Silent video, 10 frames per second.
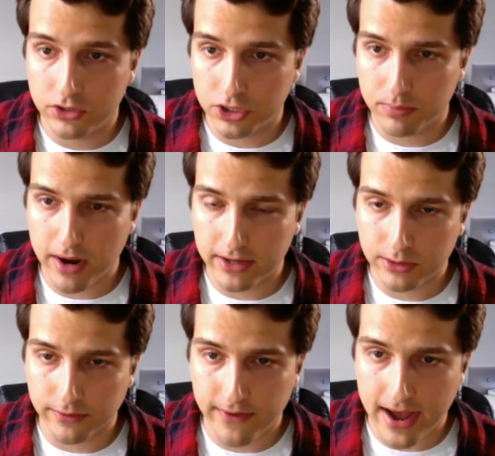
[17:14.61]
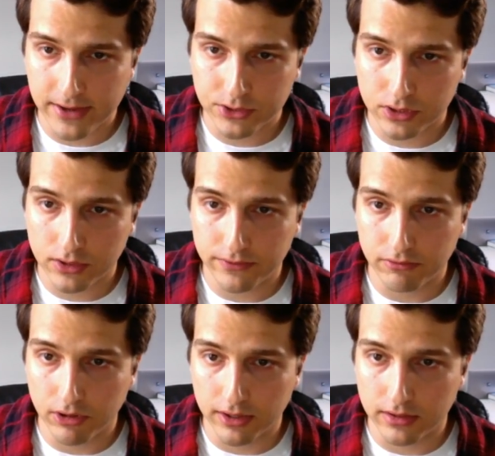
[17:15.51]
You could probably do it faster if you
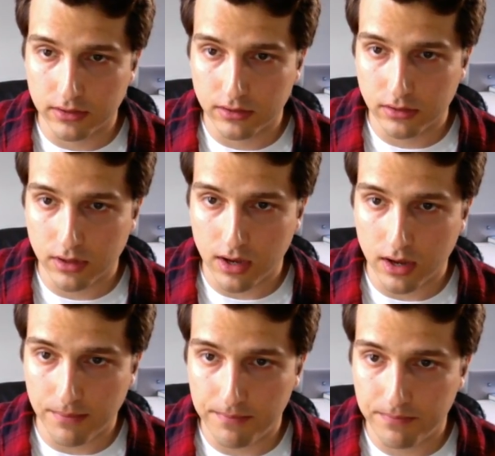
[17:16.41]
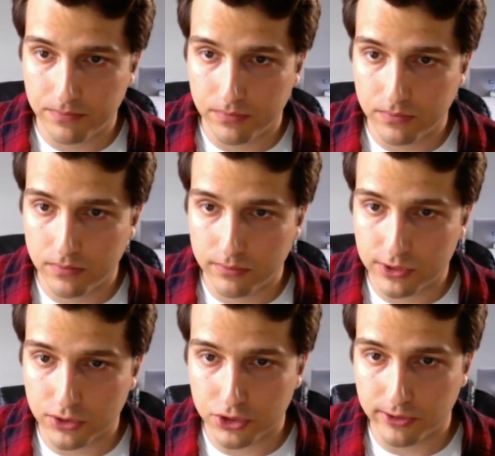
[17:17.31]
really, um,
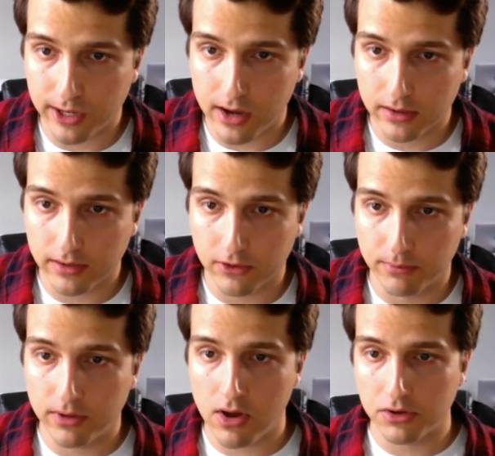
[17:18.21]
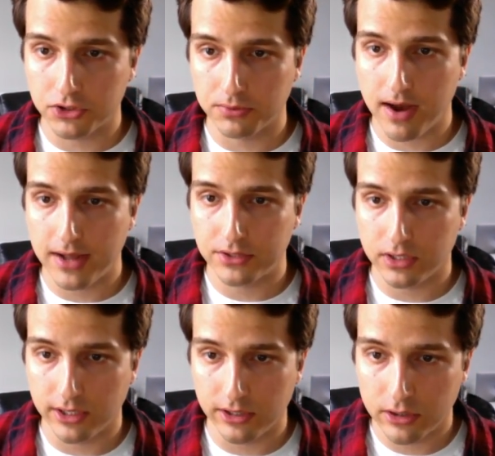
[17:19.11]
since you're young. If you're, as long as your mind's
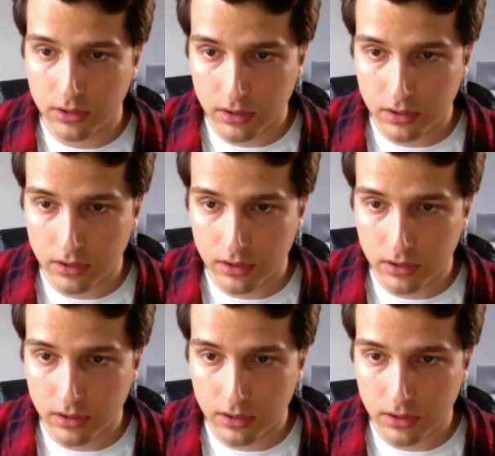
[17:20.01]
clear,